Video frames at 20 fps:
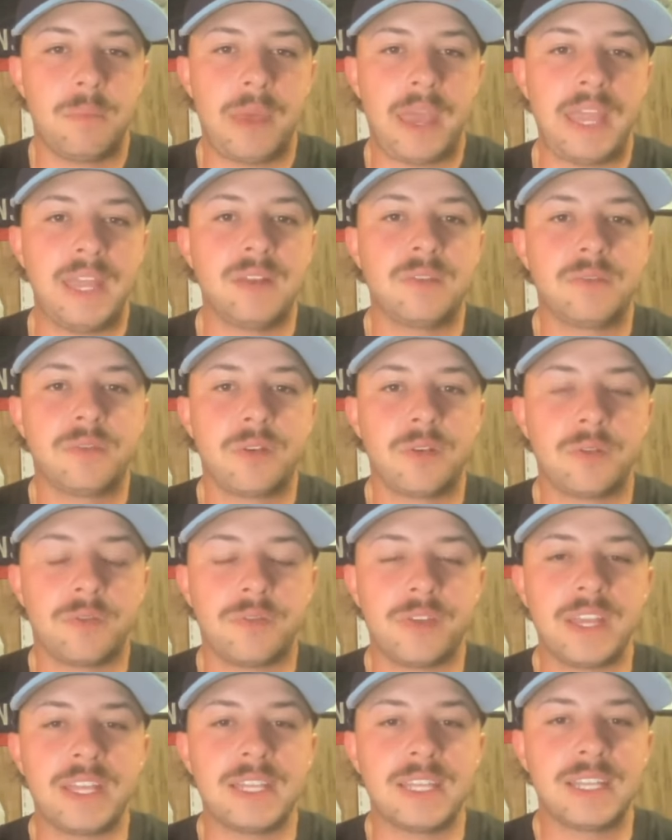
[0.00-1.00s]
painful
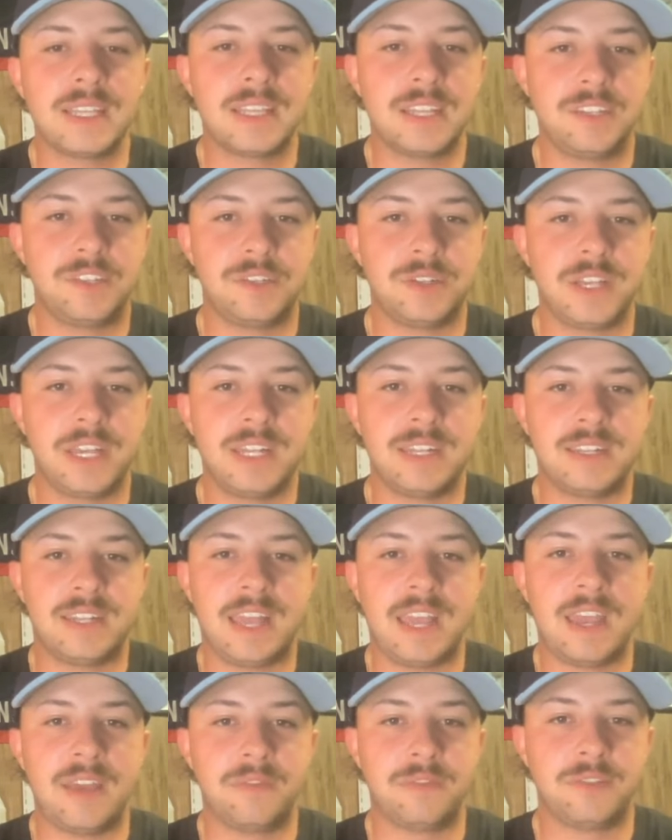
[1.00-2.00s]
feeling that you get
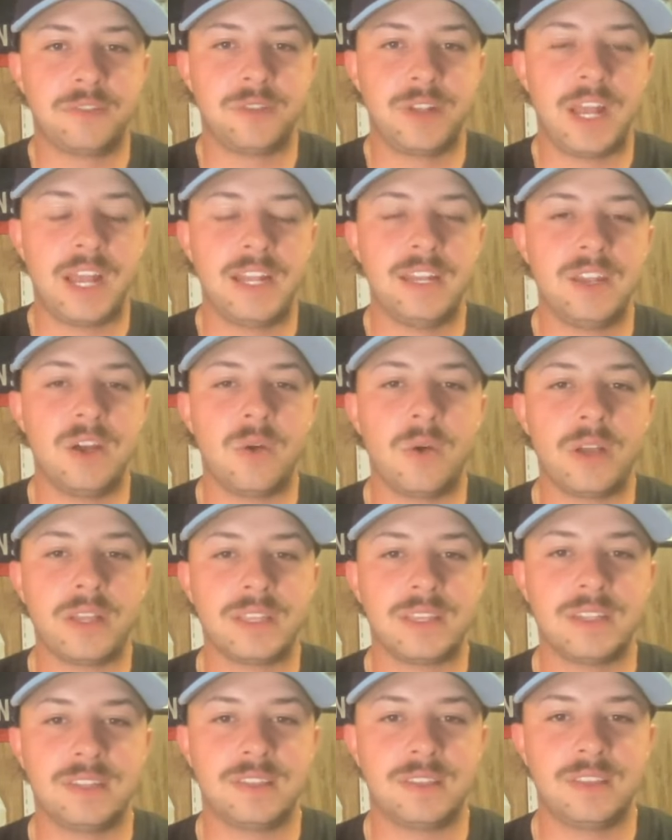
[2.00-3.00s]
day after day,
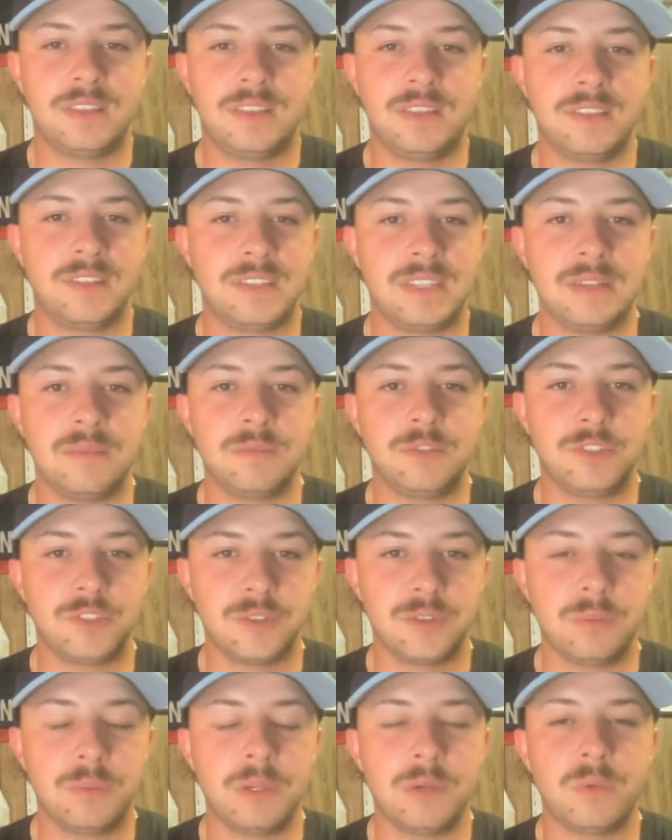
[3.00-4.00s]
knowing this this team
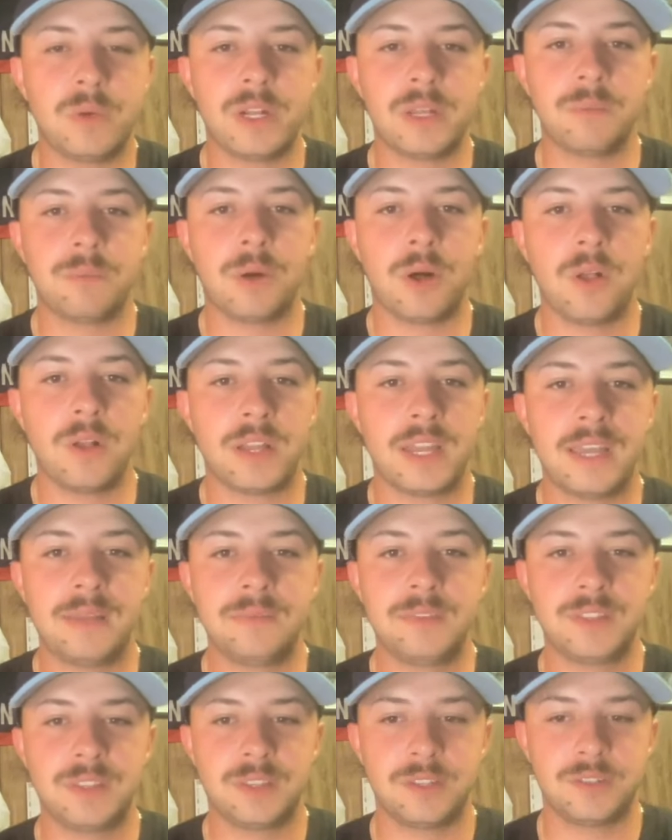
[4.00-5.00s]
should be winning ball
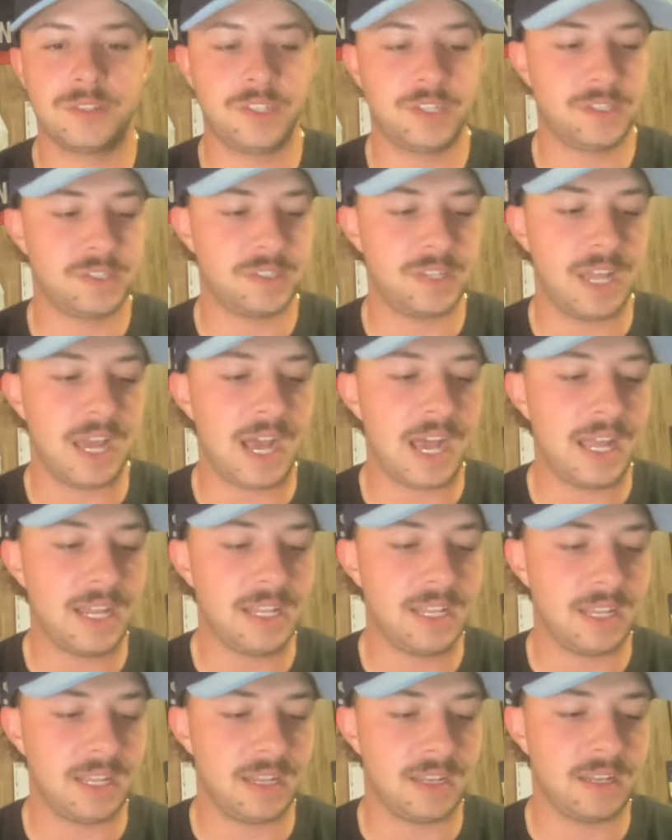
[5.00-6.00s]
games and they're just
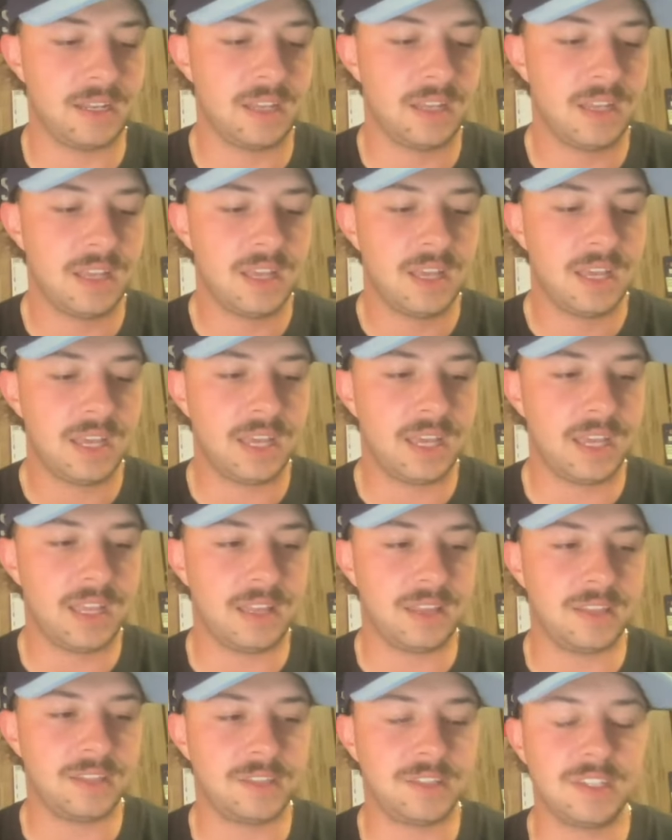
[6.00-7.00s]
not. And
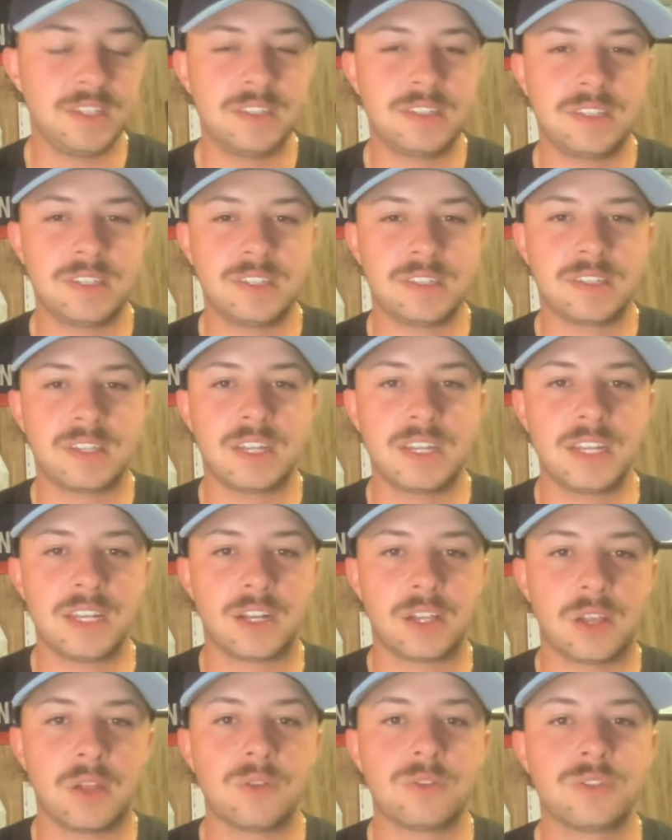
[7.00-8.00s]
the season is getting
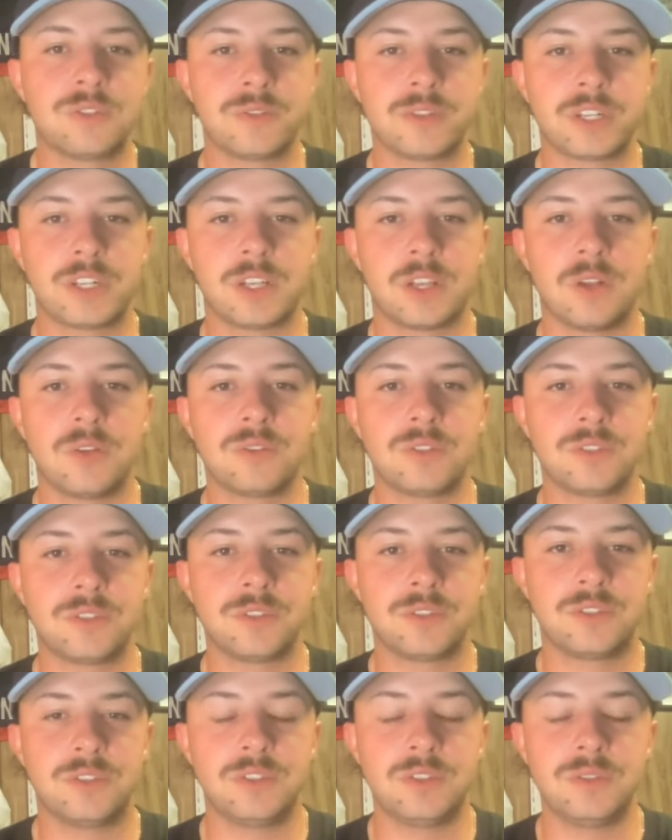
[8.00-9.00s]
closer and
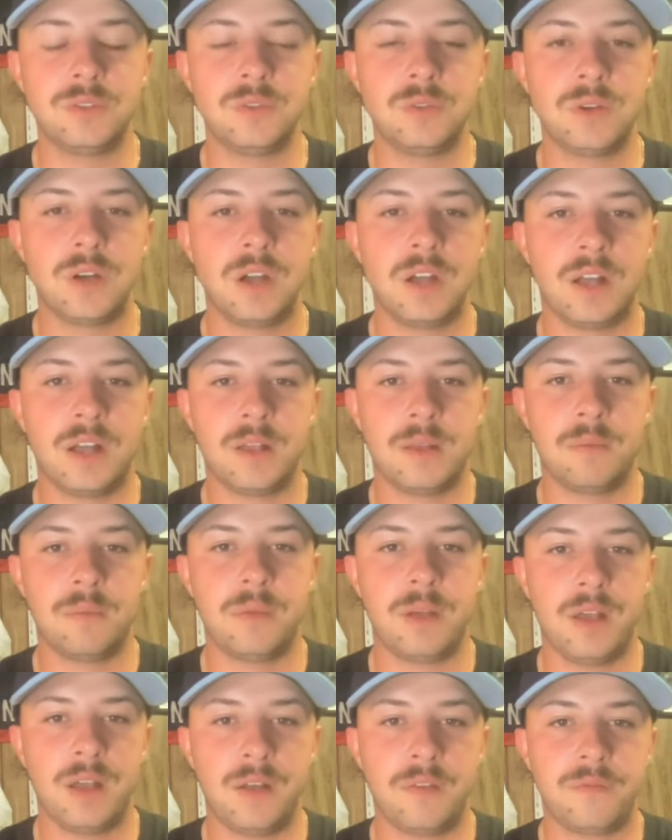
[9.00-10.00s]
closer to
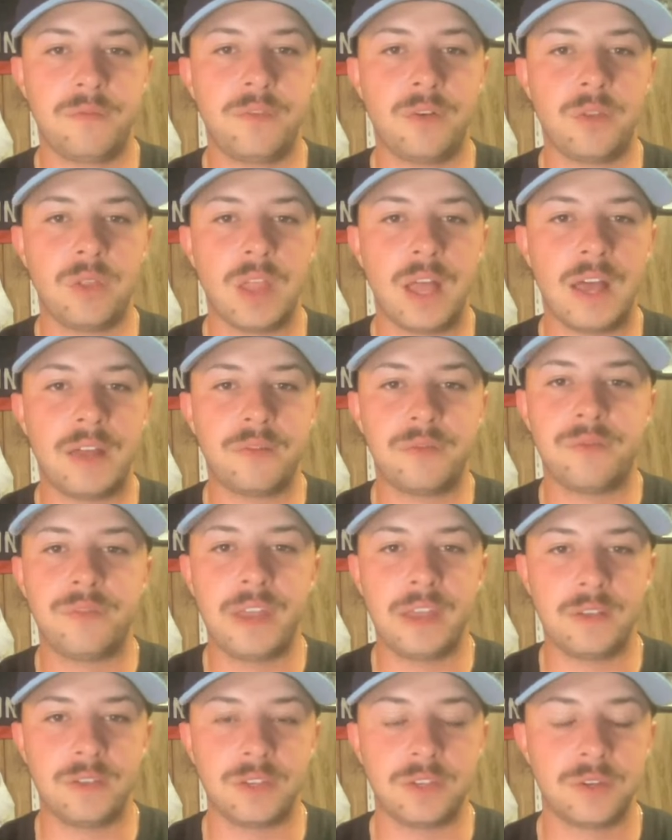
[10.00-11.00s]
um, a full on
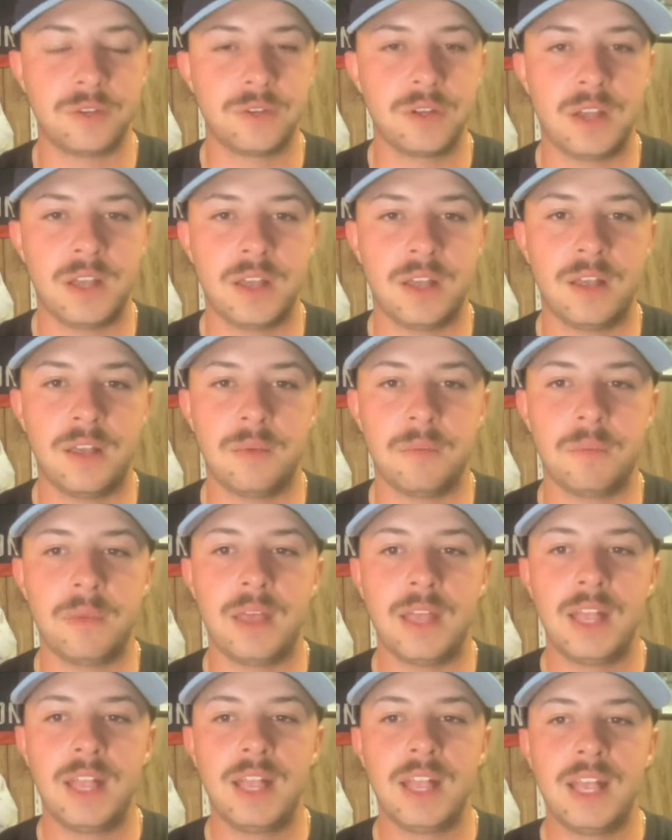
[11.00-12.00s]
failure. Um,
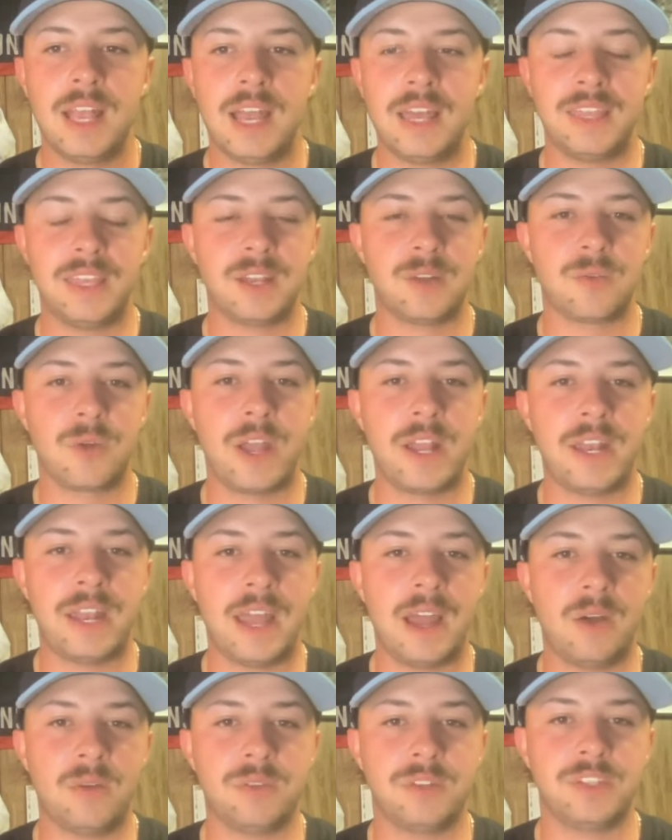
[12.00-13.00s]
I think right
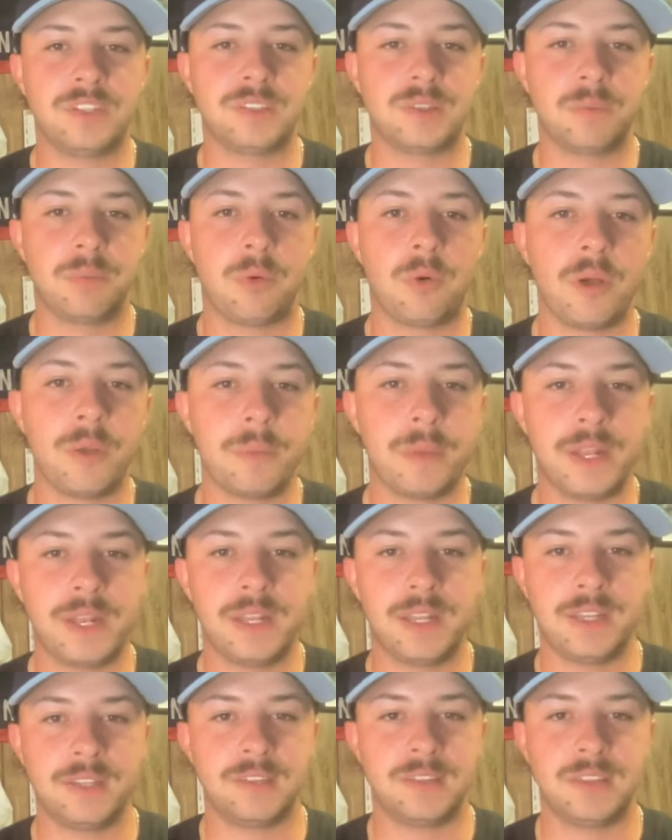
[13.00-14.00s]
now,
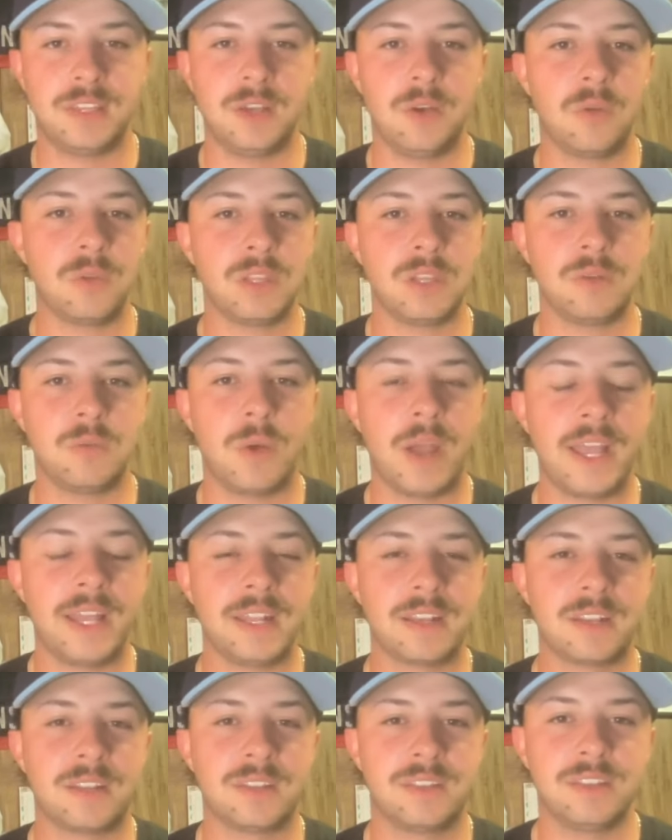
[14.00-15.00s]
disappointment is the only way
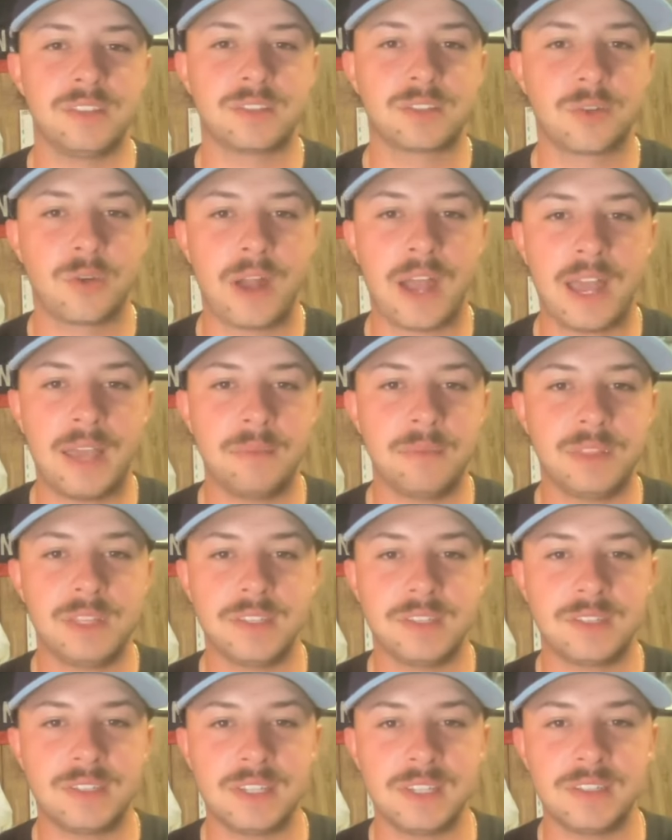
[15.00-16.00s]
to describe
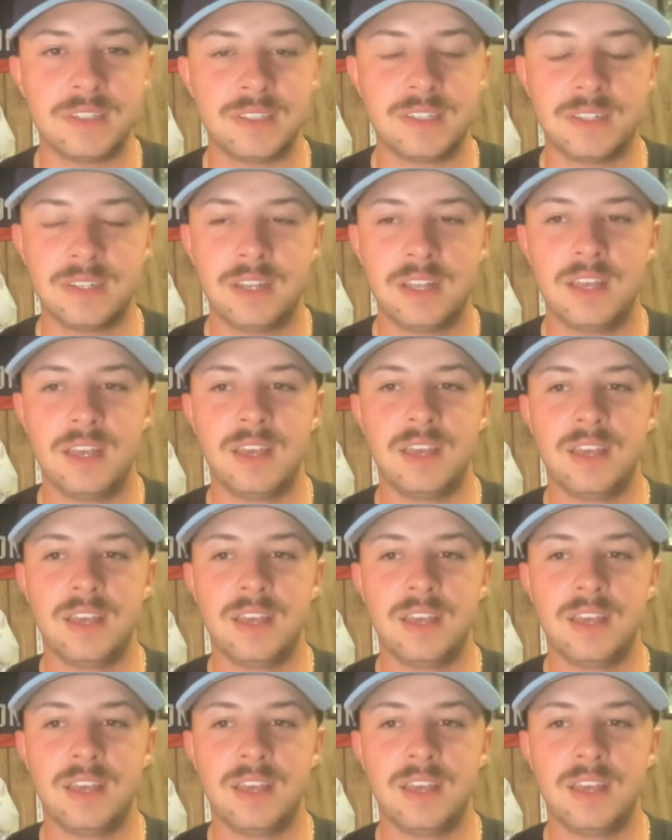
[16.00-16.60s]
this season.